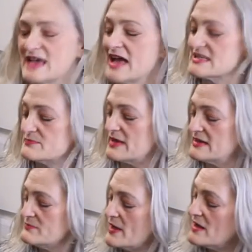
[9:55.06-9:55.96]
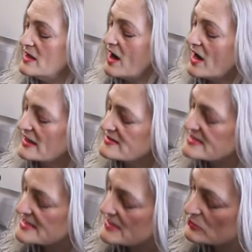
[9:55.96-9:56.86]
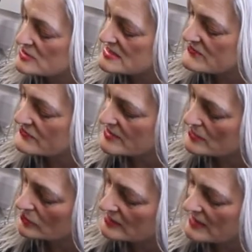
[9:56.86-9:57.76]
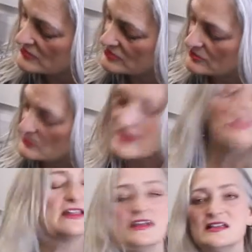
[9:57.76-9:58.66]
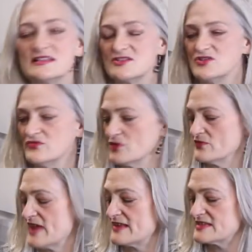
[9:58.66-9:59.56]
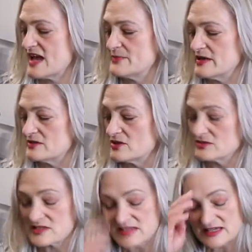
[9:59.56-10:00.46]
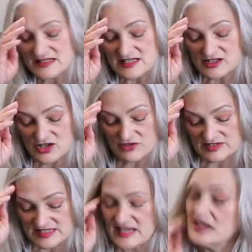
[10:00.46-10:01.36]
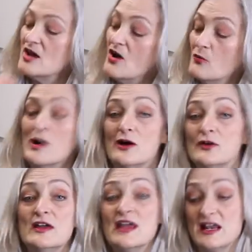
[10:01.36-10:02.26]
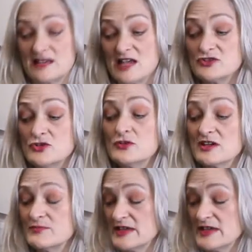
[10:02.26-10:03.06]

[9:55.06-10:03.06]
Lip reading: It has been, but I can see what it's revealed, now you're not wearing it, is you've got that tabard on saying security. Yeah. Well, unless you can